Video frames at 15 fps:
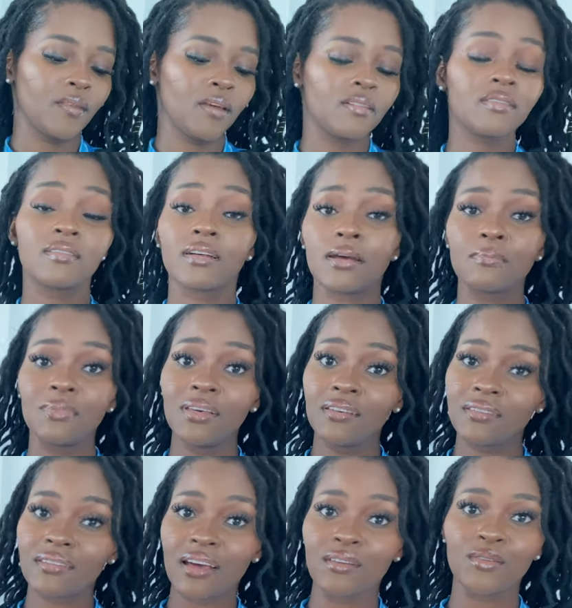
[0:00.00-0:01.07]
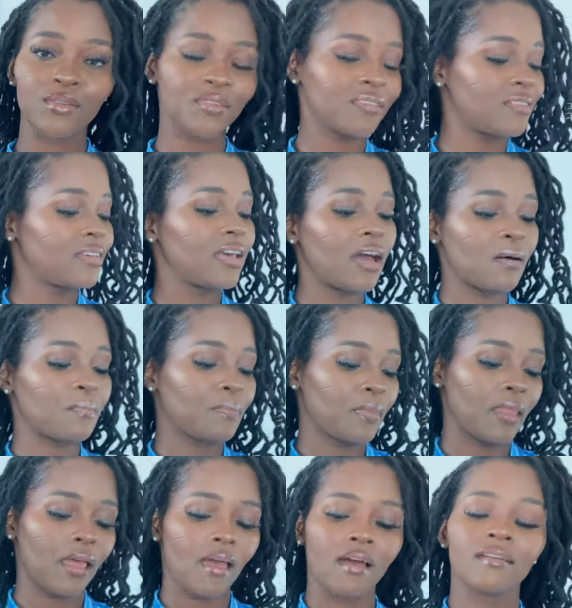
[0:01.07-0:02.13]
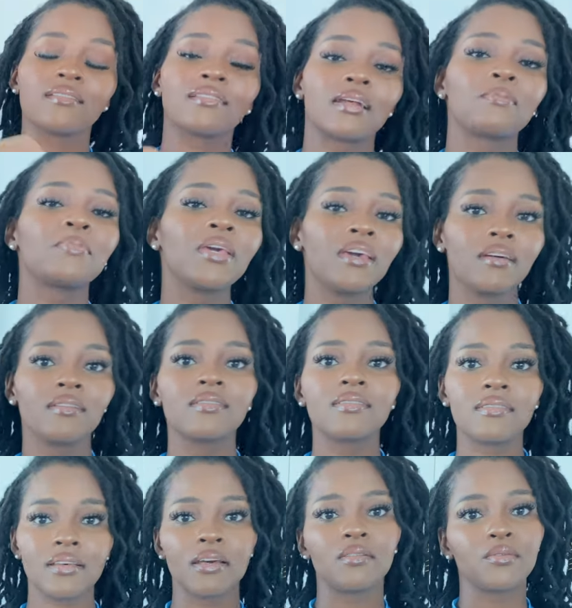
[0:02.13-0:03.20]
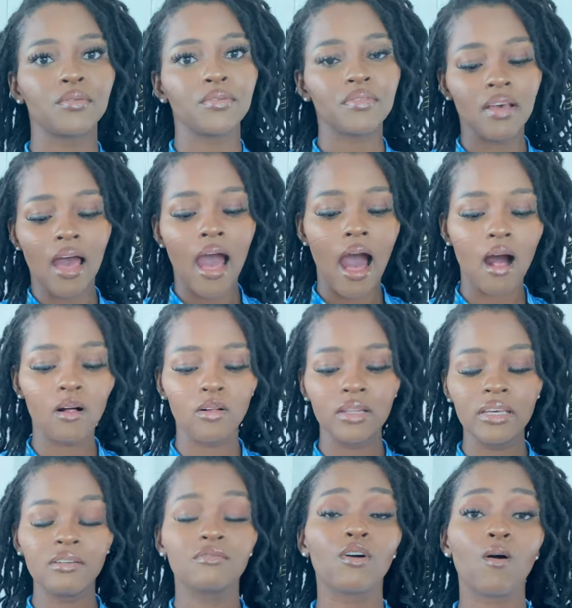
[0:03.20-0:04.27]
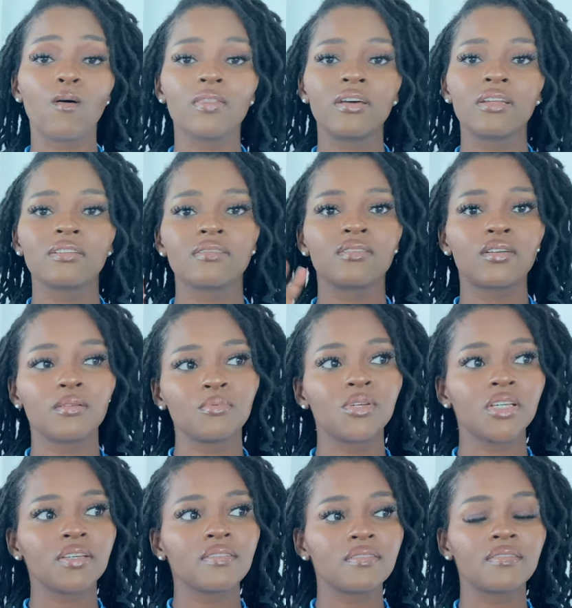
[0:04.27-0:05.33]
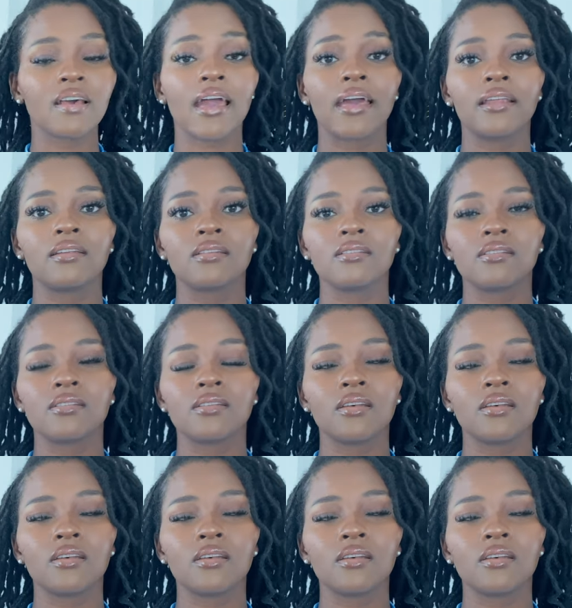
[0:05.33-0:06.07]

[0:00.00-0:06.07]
strappy sandals. Yeah, strappy heeled sandals. I'll leave all the descriptions and